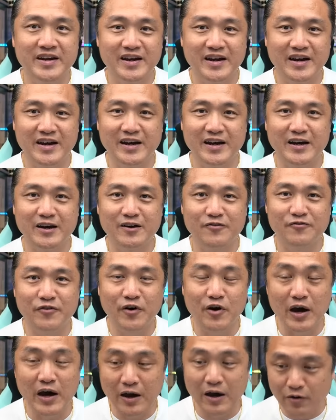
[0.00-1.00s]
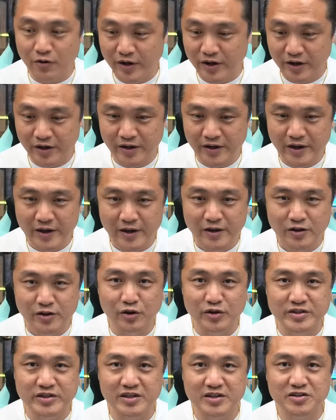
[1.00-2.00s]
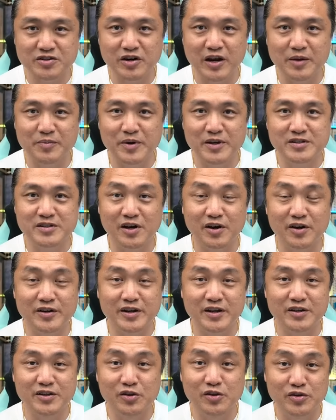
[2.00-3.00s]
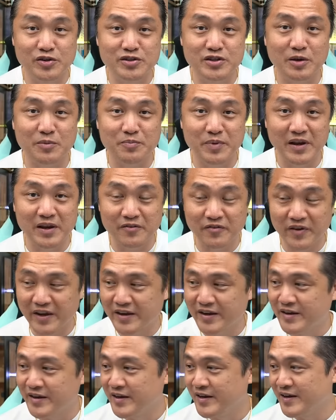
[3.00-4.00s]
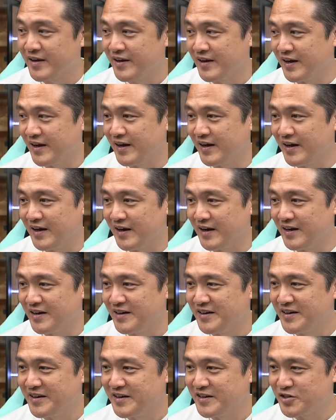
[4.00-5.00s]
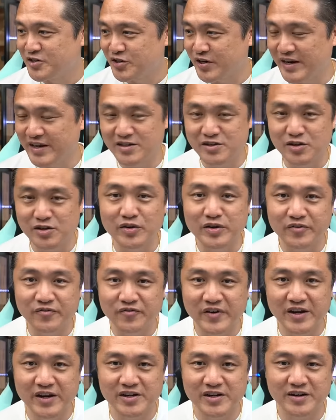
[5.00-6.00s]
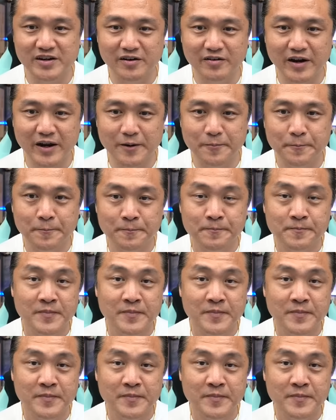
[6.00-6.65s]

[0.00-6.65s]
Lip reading: for those subscribers on the Don't Stop Believing trades notification, all right?